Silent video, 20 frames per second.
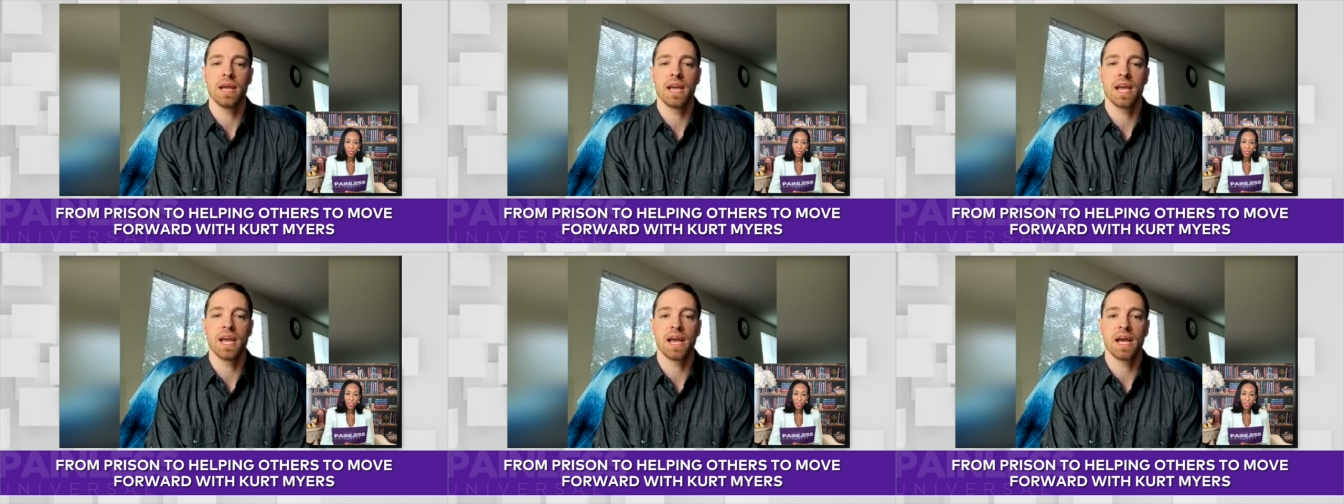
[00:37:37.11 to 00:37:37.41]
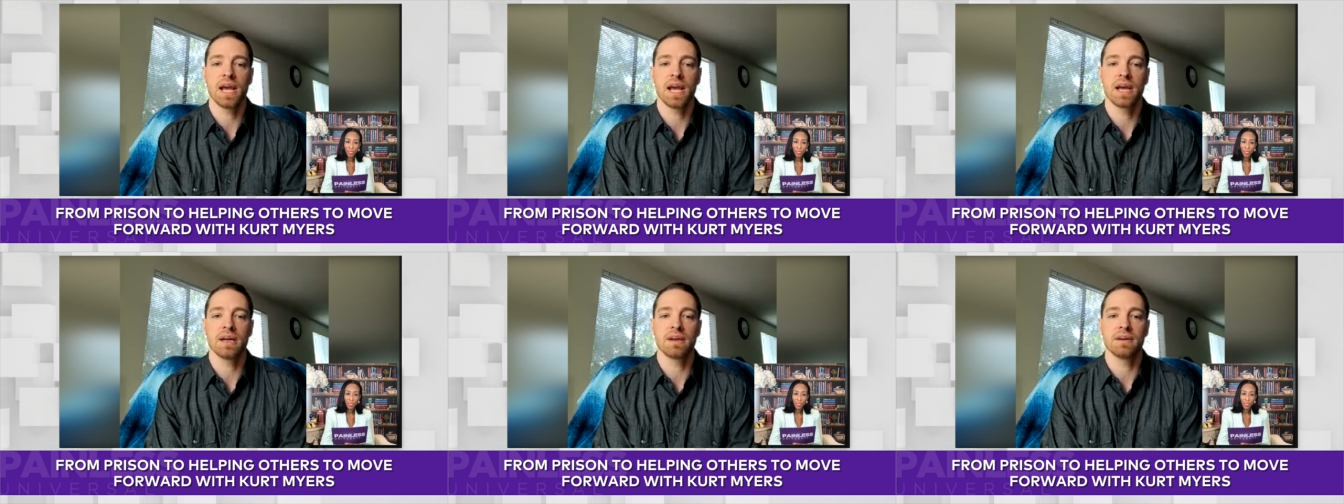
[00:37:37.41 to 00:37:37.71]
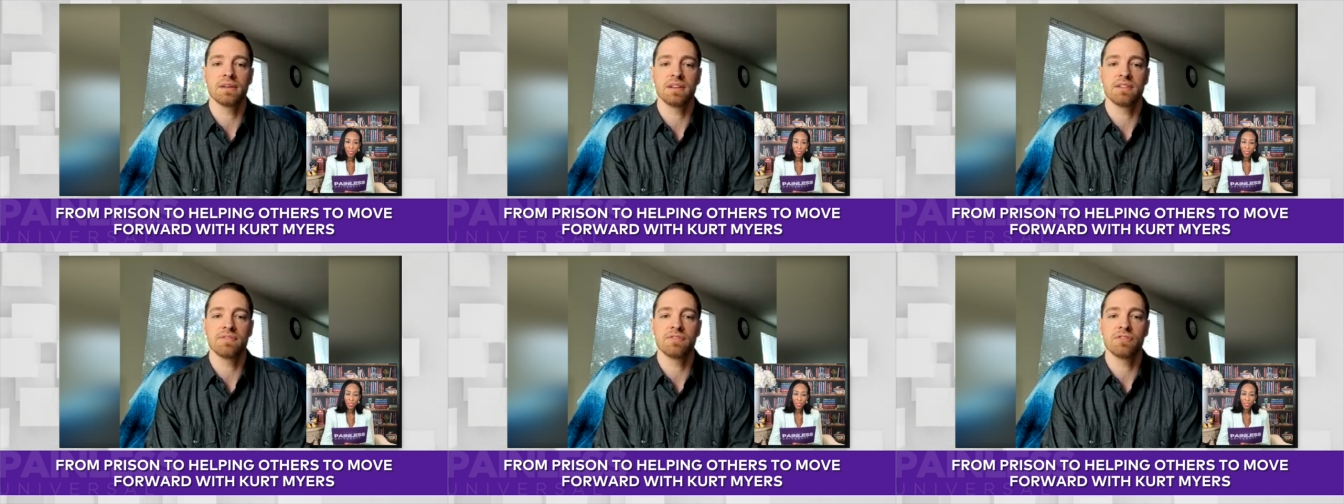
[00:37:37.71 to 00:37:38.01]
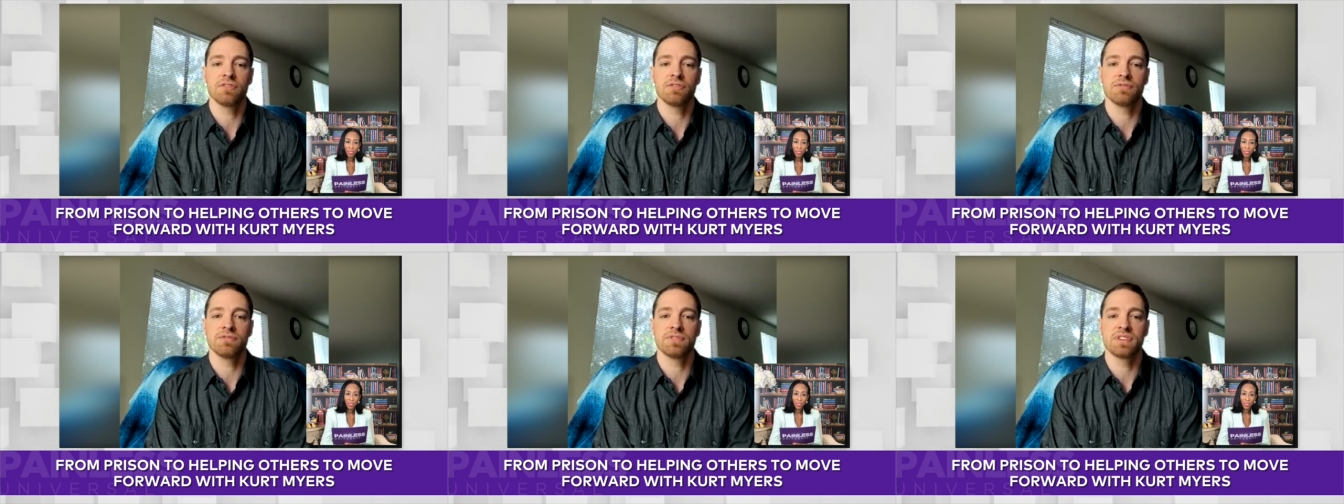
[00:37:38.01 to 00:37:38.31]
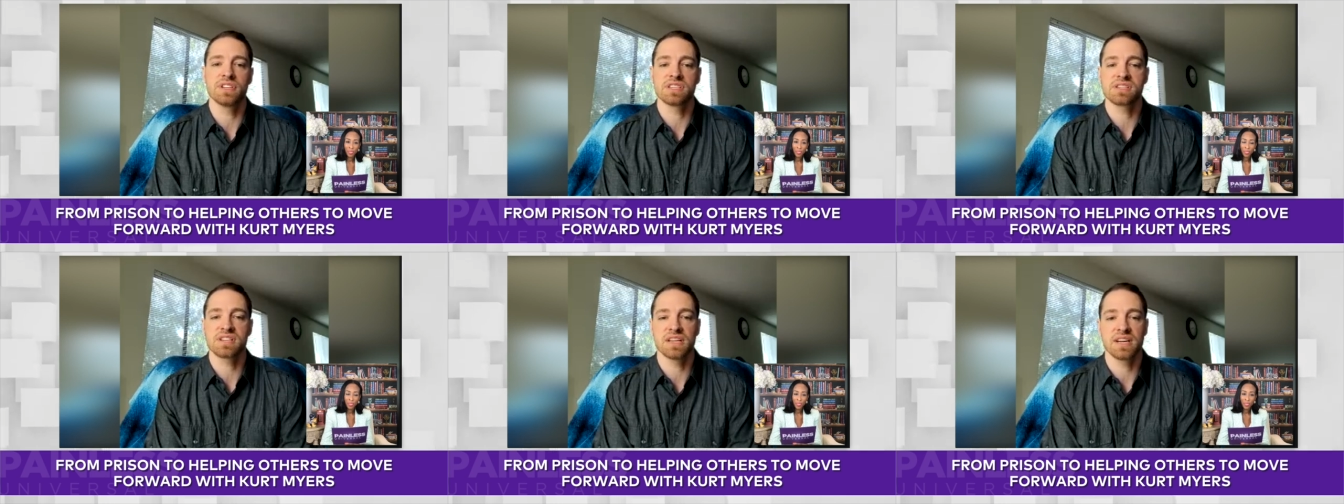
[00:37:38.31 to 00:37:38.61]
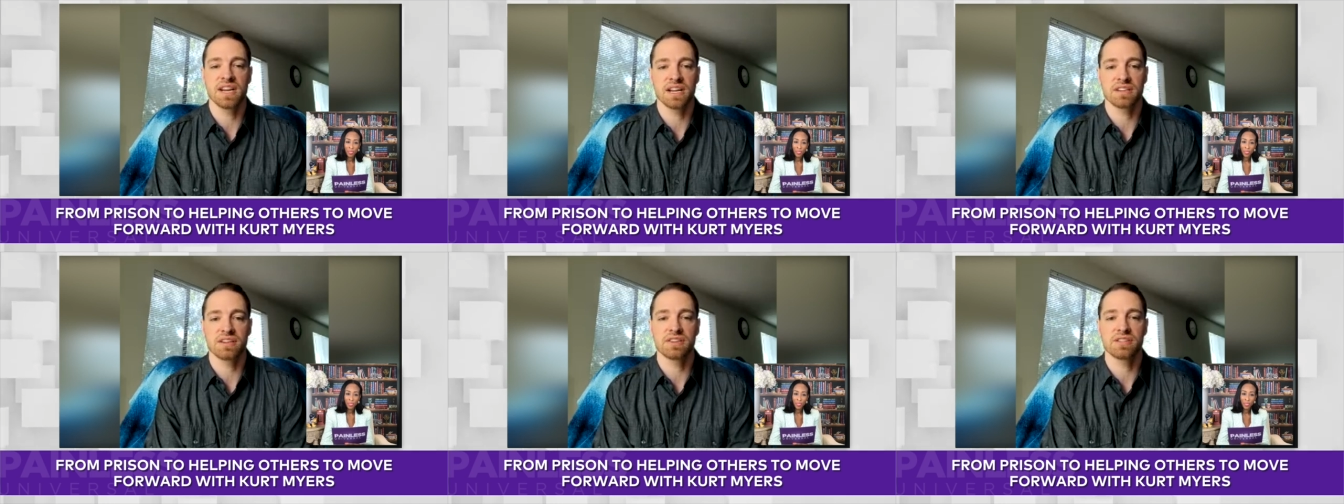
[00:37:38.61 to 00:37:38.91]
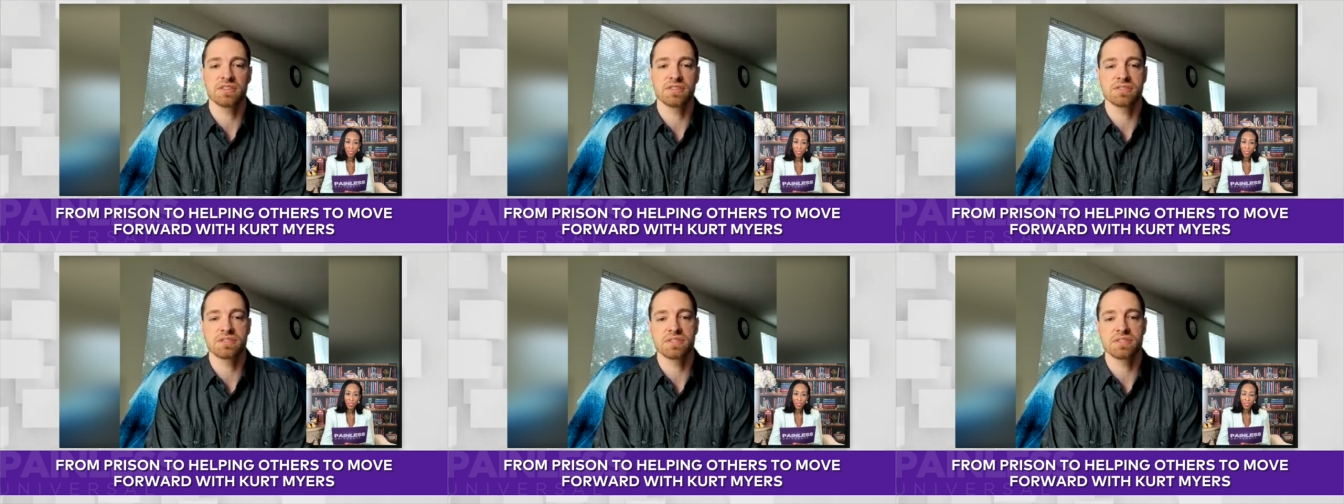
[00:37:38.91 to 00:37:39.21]
And if you've disconnected
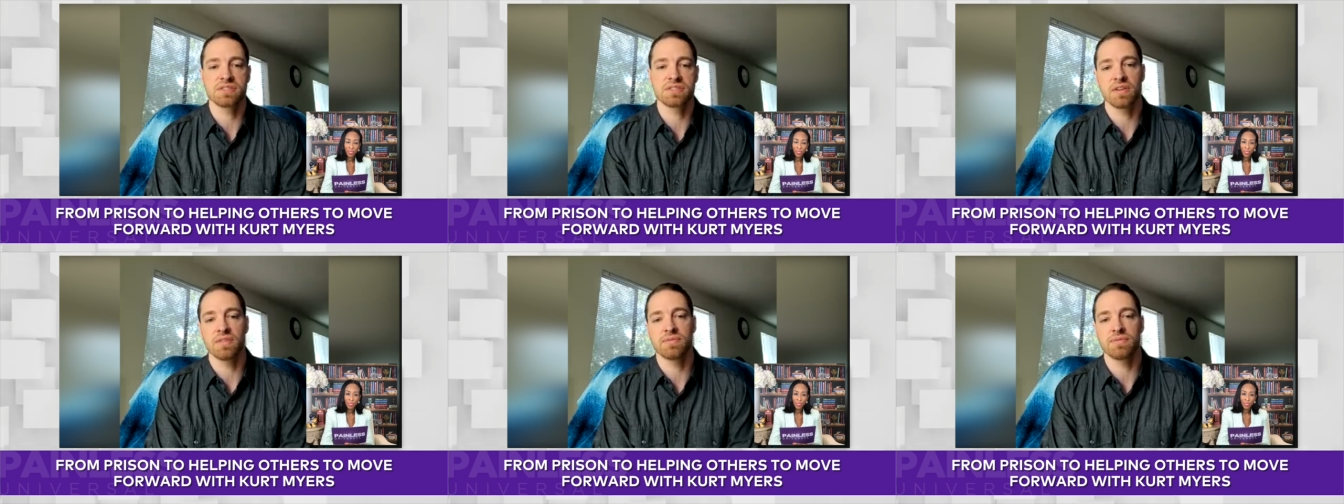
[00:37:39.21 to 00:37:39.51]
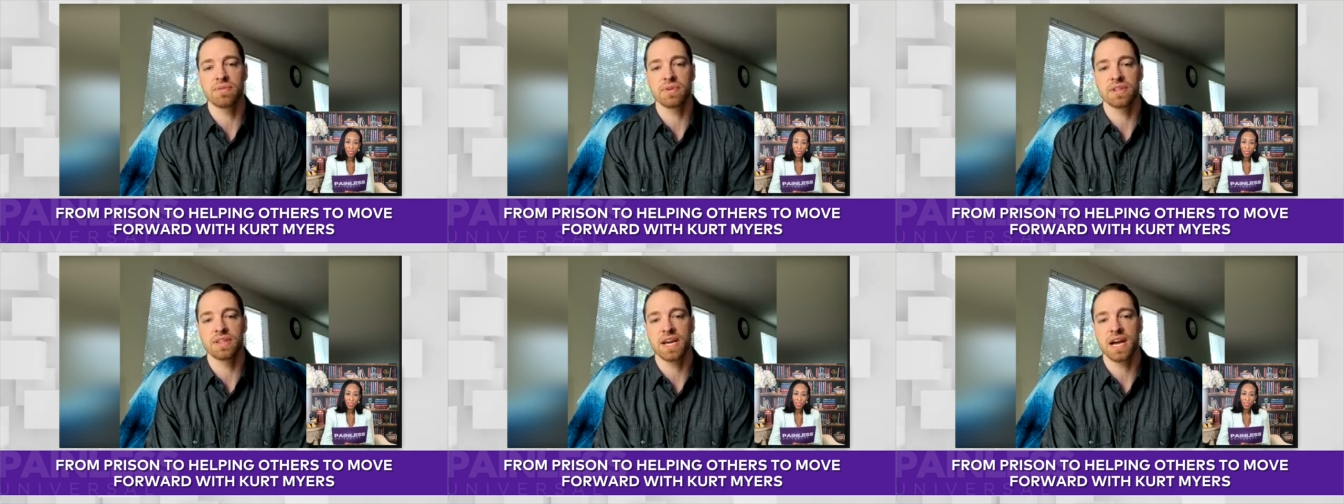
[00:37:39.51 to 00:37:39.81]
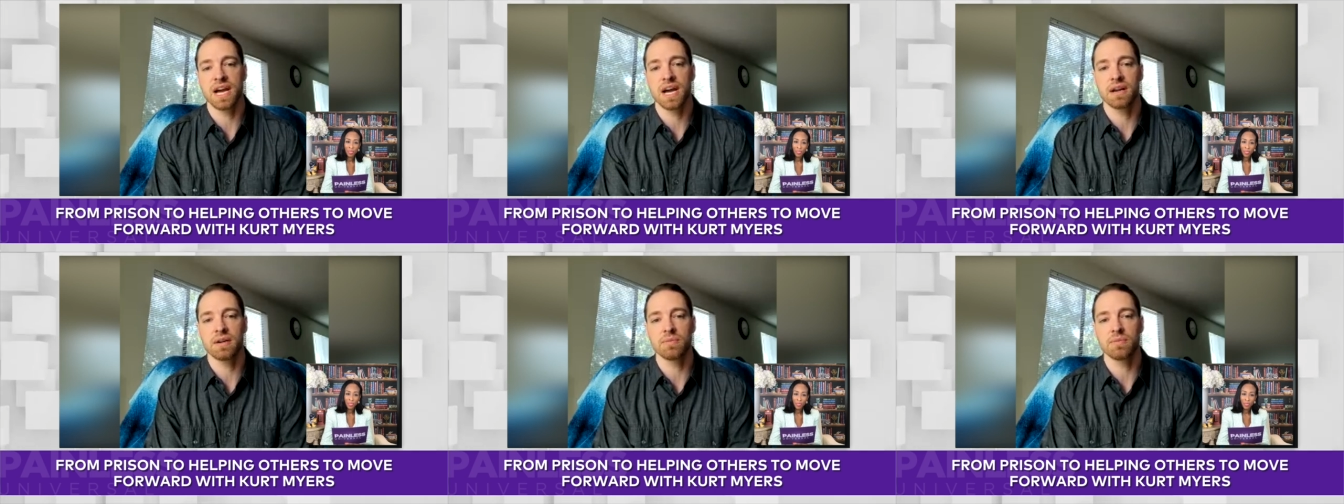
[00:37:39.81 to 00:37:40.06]
yourself with that,